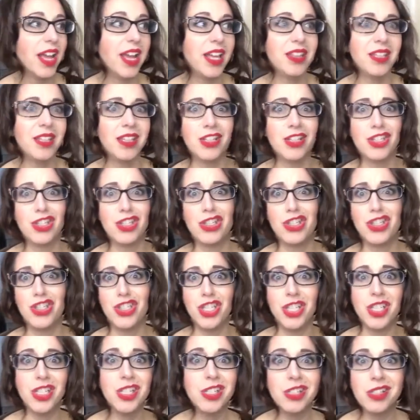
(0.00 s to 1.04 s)
in the
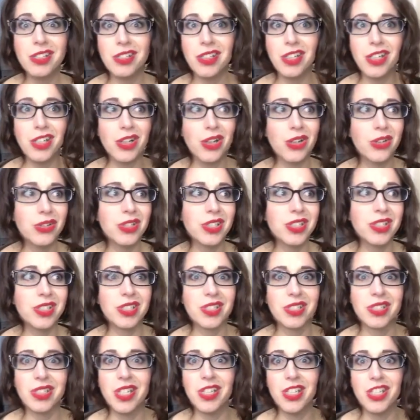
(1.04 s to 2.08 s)

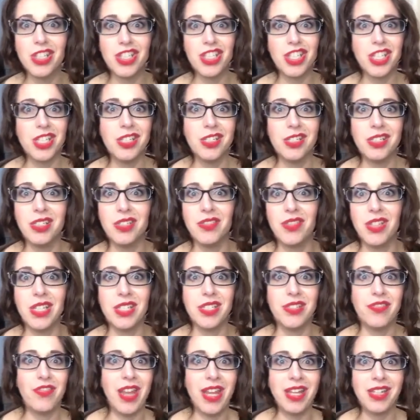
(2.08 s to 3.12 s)
just in the genius of
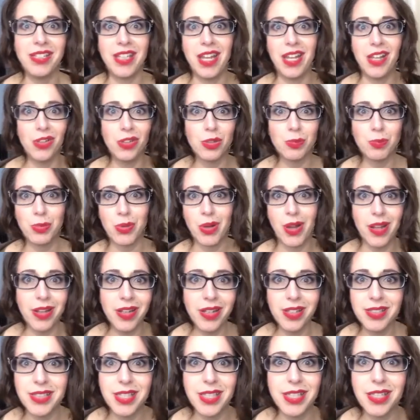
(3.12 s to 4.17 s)
these fang-dangled
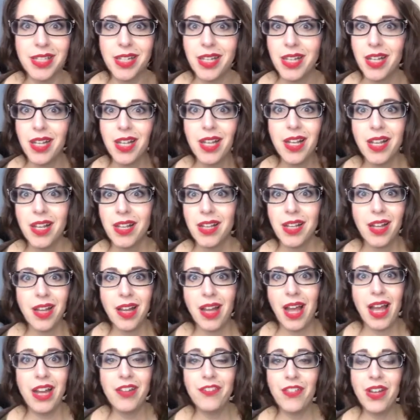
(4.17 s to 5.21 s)
products that
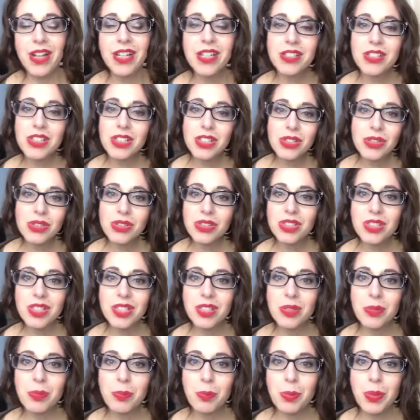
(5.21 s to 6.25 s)
I'd find a
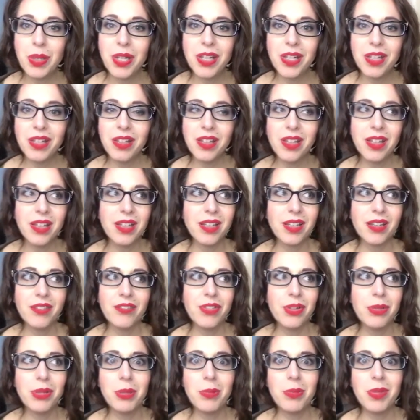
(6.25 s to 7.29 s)
solution. But like,
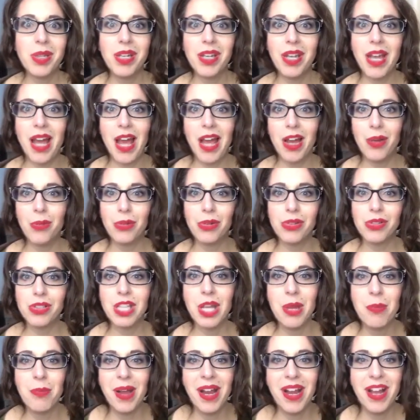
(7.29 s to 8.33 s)
from the many eye rolls
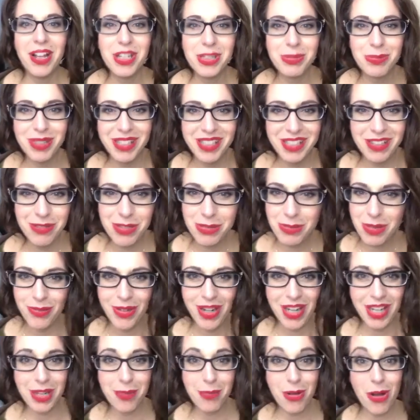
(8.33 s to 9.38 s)
my husband gives me
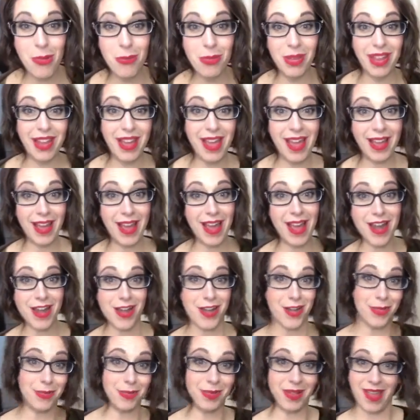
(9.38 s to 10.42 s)
when I come home, like, I got a
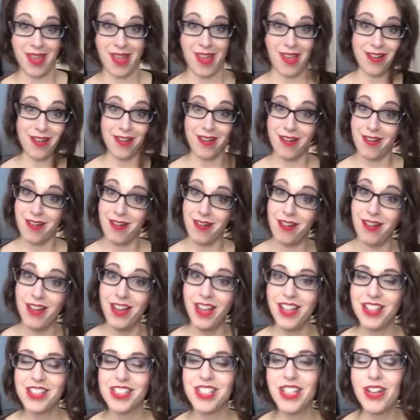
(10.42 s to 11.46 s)
new
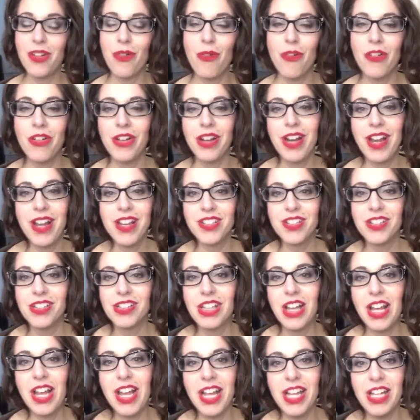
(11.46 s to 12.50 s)
planner. It's gonna organize our
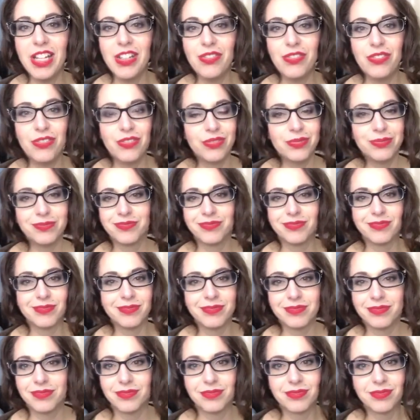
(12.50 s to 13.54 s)
life.
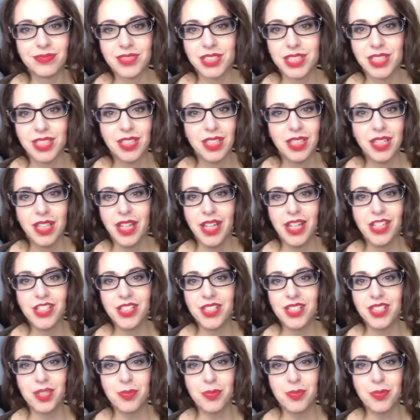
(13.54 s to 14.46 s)
It just